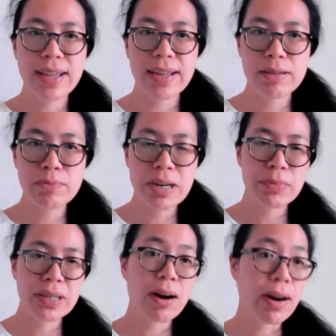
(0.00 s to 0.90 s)
and it might
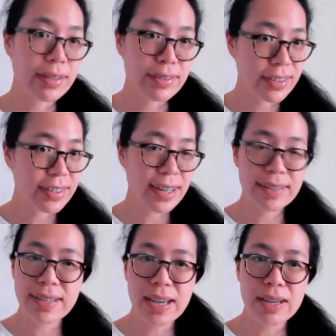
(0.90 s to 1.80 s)
be hard to stay
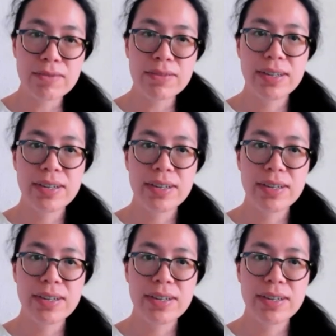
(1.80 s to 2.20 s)
safe,